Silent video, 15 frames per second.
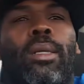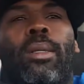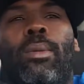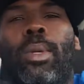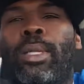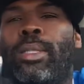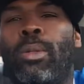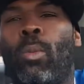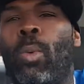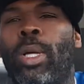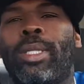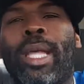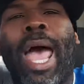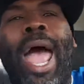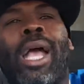
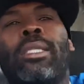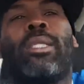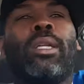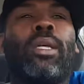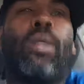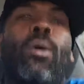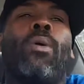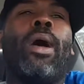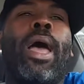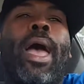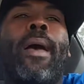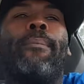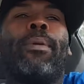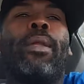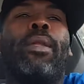what's actually going to
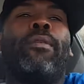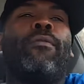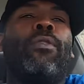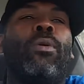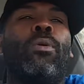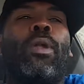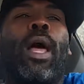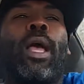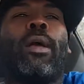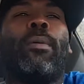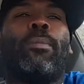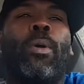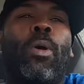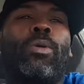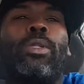happen if you like a
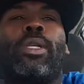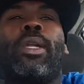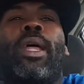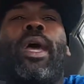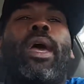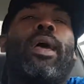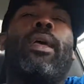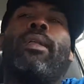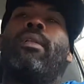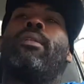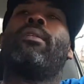person that,